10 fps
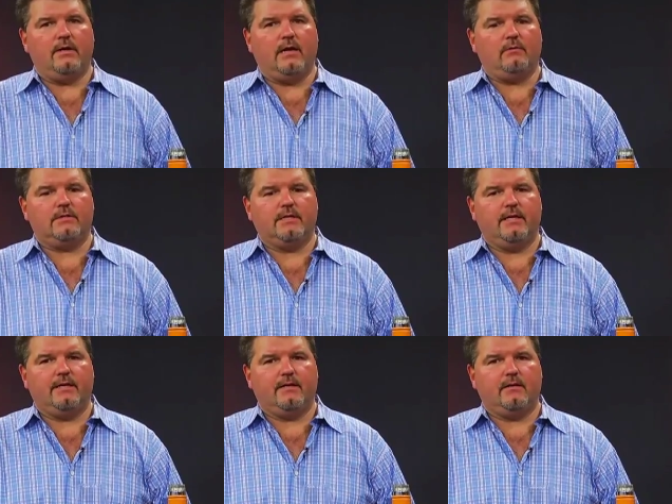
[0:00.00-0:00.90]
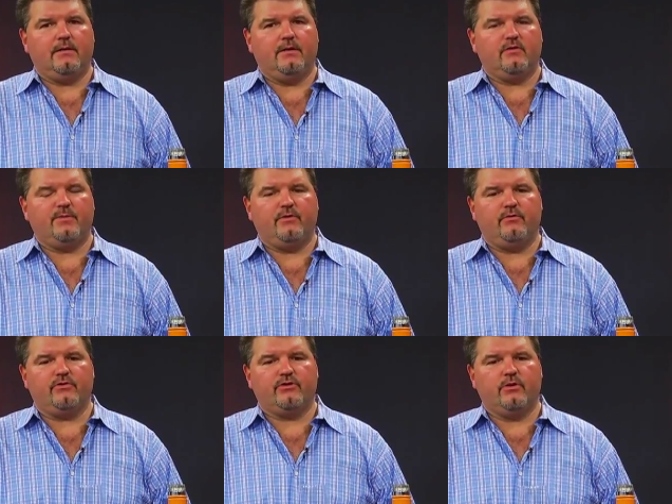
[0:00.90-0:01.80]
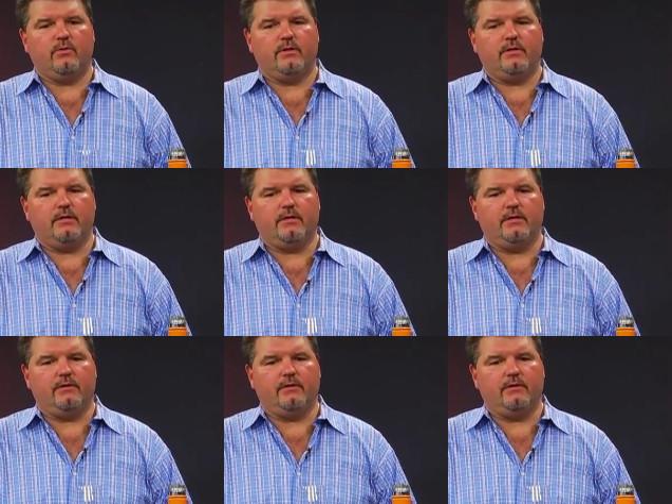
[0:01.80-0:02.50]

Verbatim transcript: know, I will say that uh, the years I've been doing the show and, uh, you know,